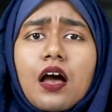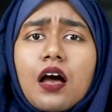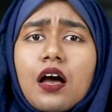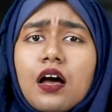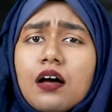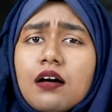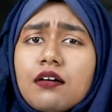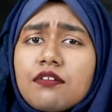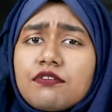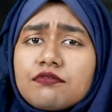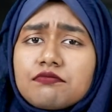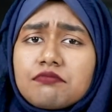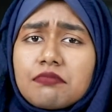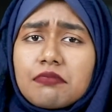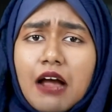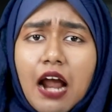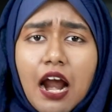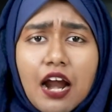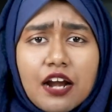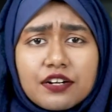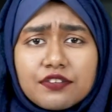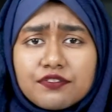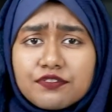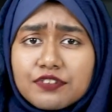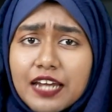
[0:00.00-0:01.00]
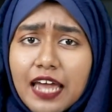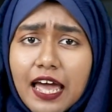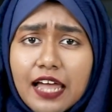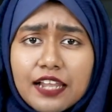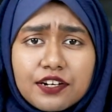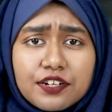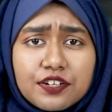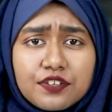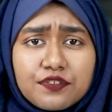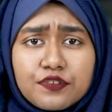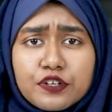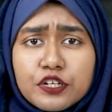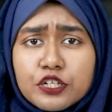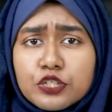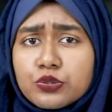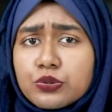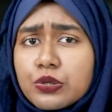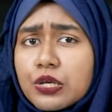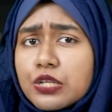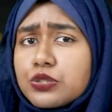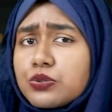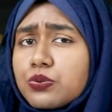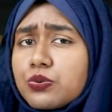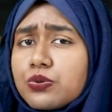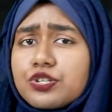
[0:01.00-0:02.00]
art gallery
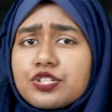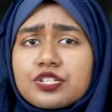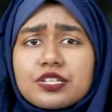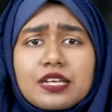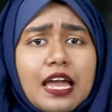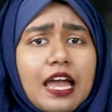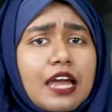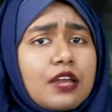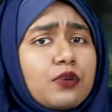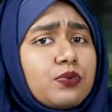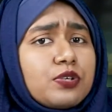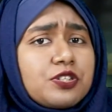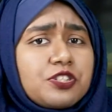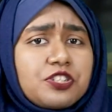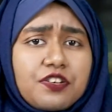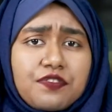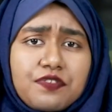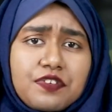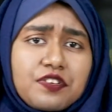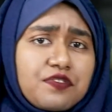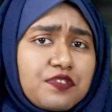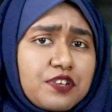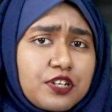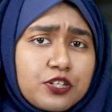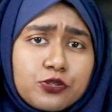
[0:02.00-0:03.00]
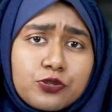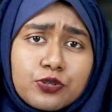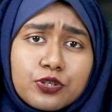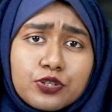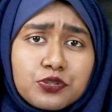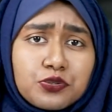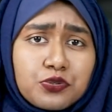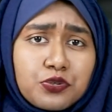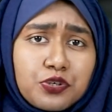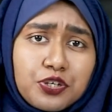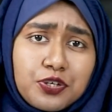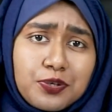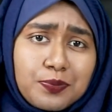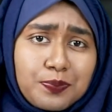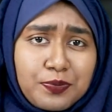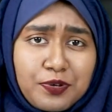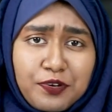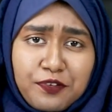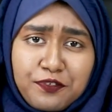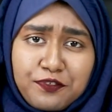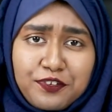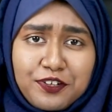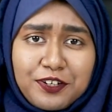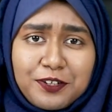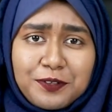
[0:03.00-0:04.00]
virtual tours, and whichever virtual tour you
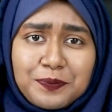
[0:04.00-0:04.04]
prefer.